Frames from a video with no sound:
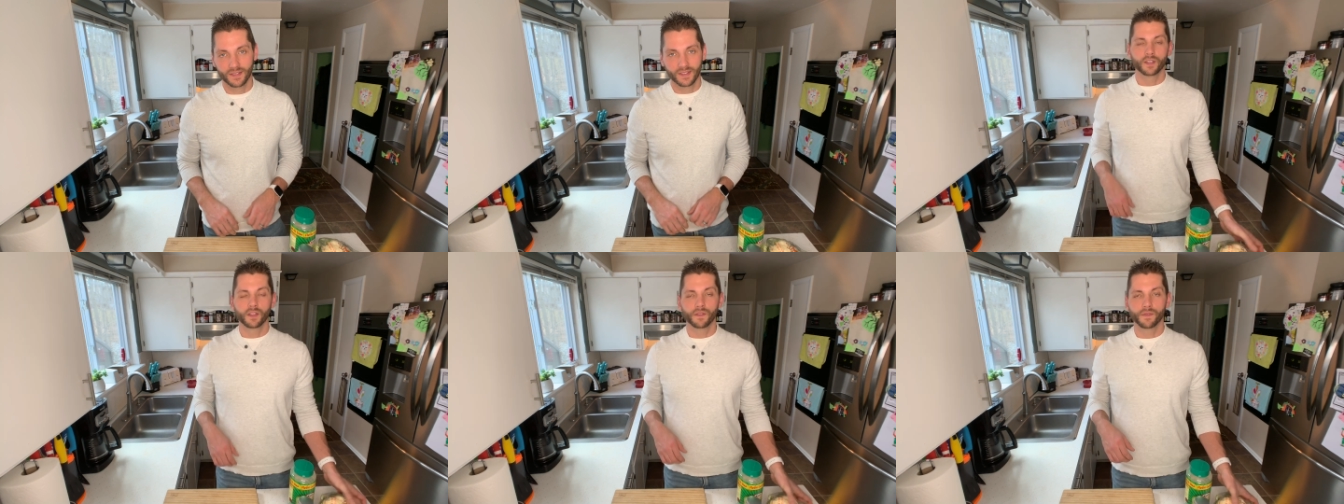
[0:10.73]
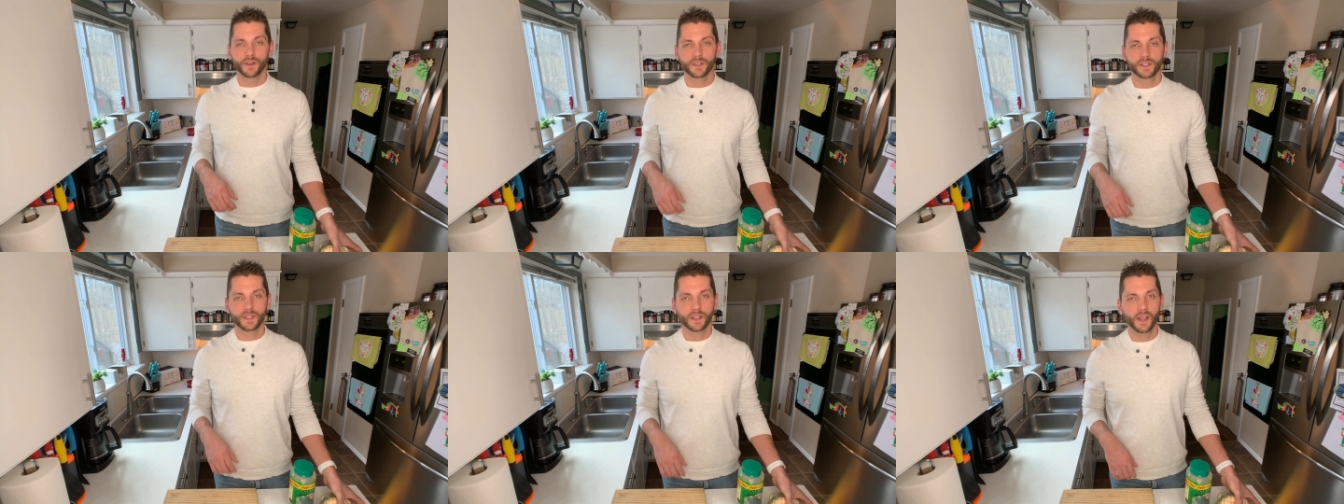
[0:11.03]
So the
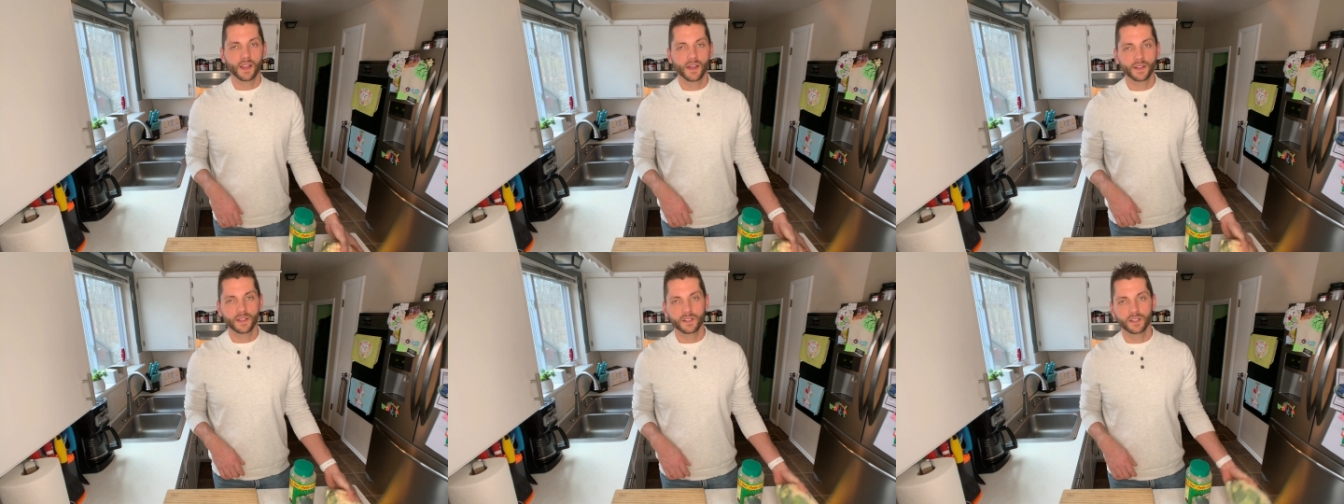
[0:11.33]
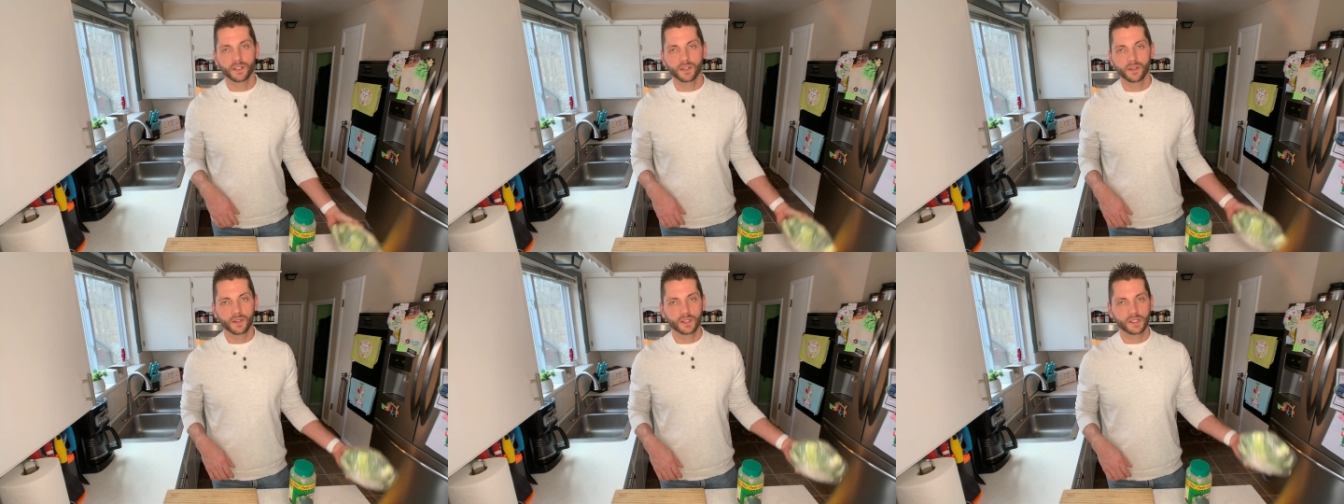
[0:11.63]
first thing I like to
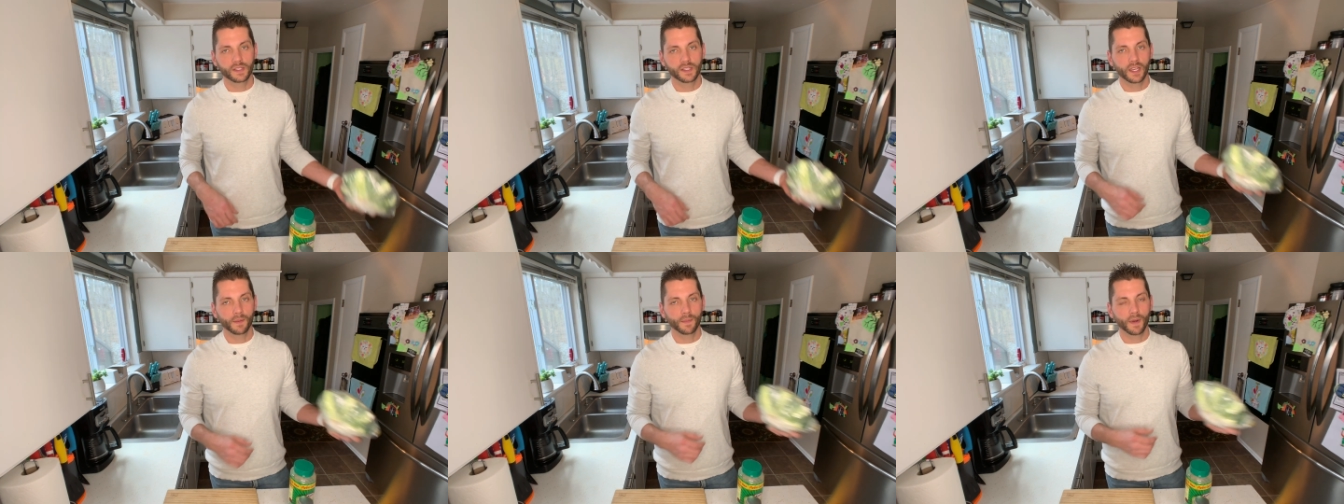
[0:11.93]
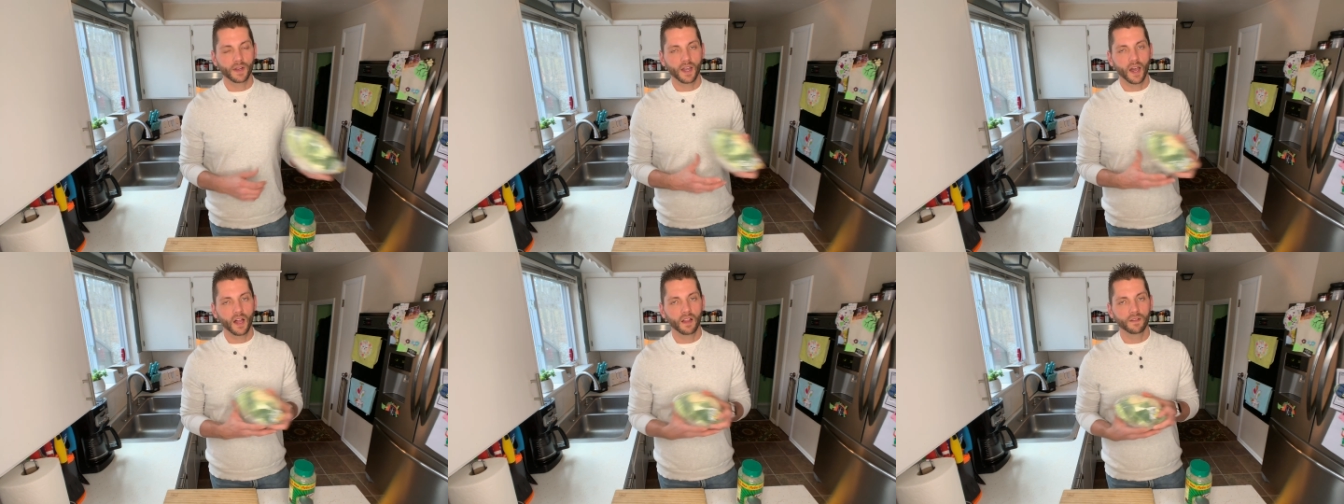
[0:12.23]
do is take
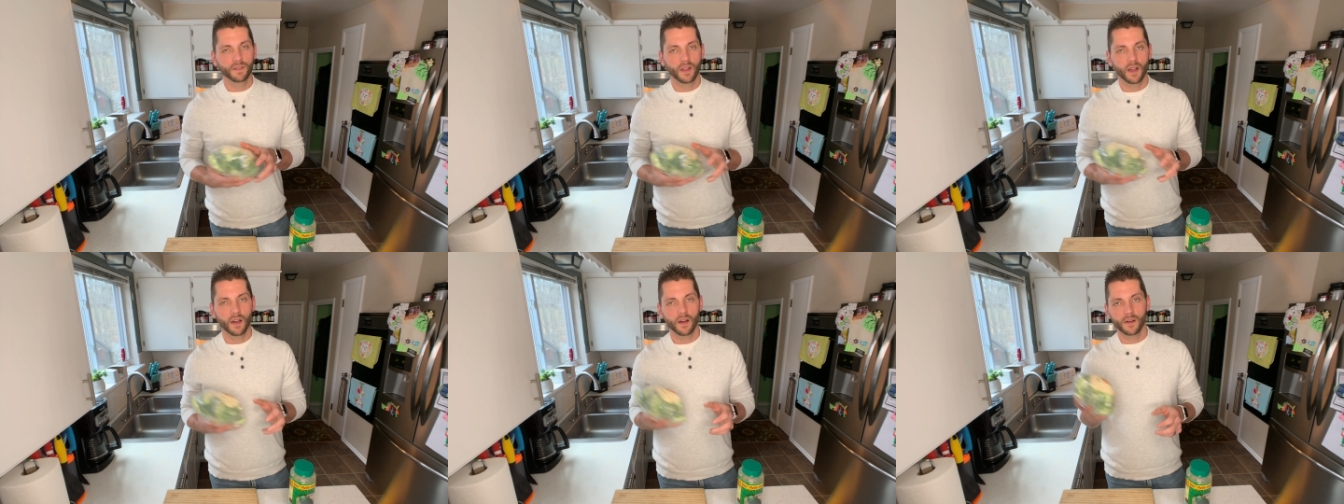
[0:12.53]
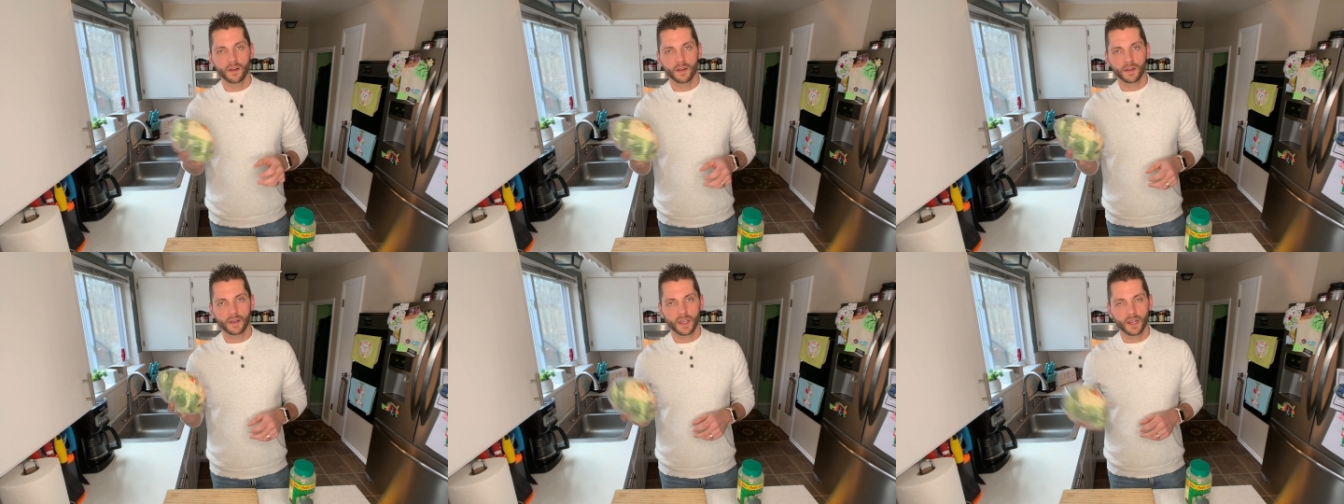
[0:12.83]
my
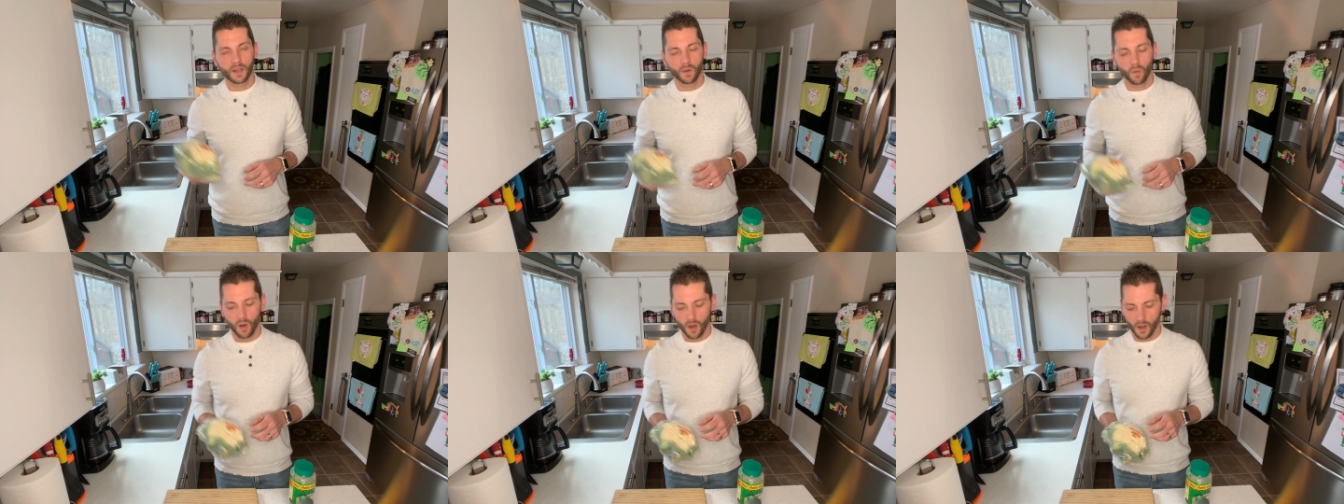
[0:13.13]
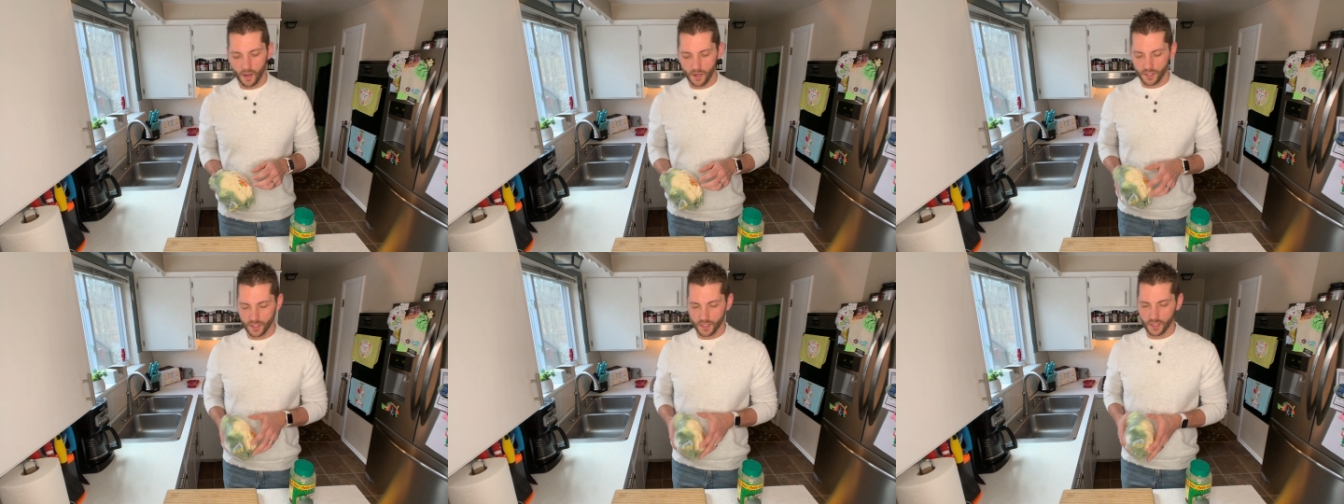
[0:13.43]
cauliflower and get it
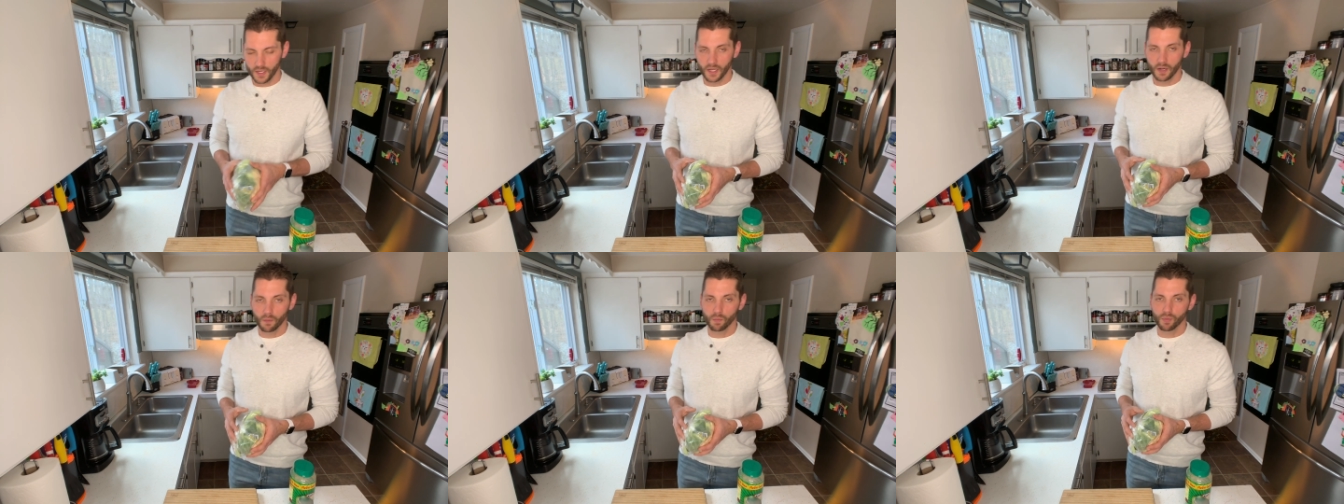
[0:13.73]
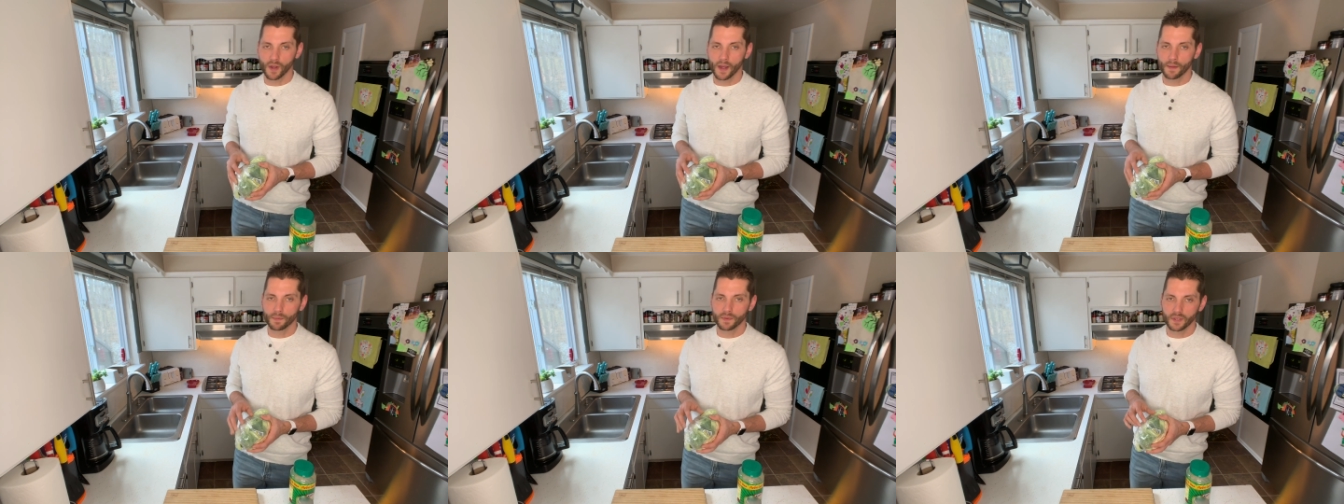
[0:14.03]
washed, get it
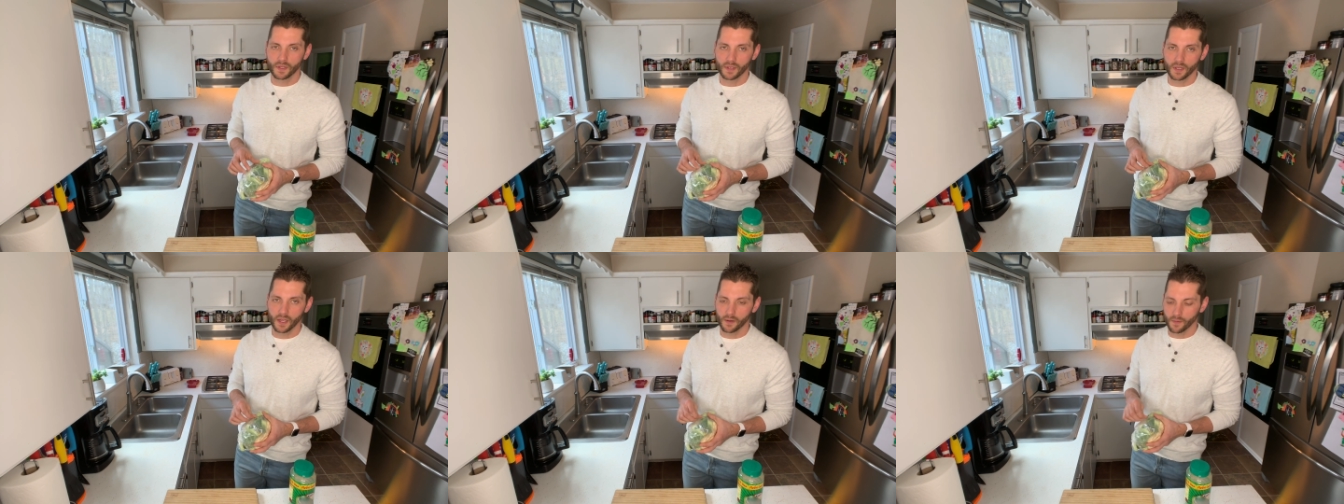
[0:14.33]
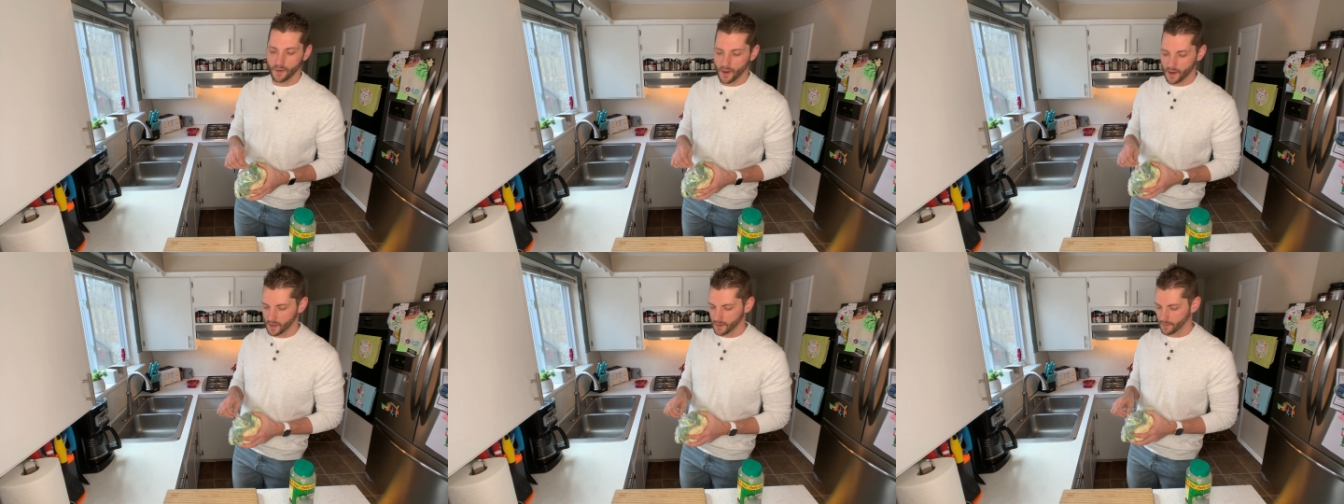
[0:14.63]
prepped, get
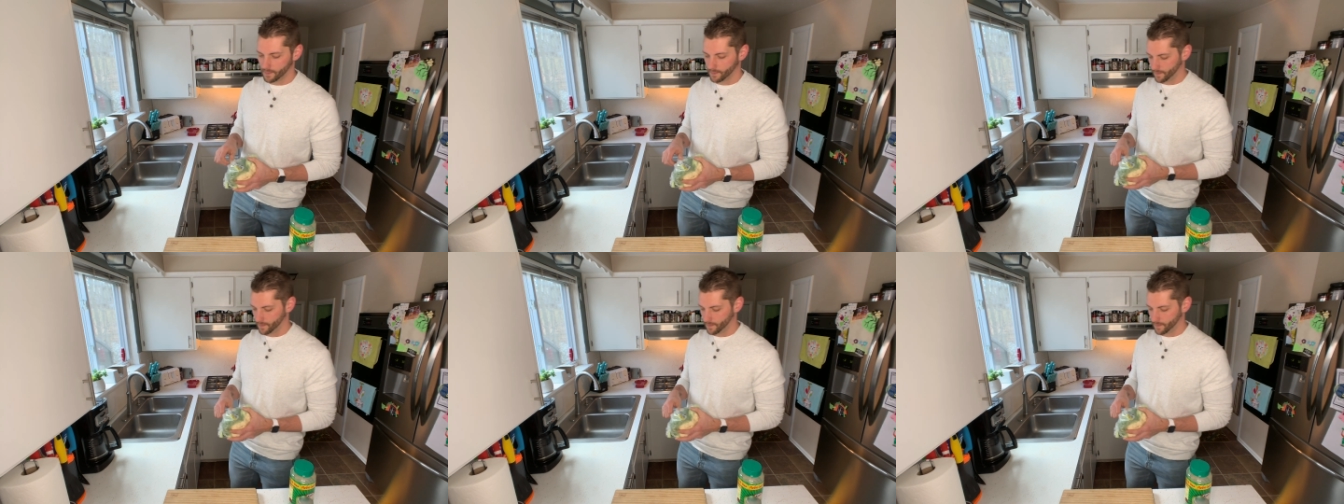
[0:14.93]
it ready.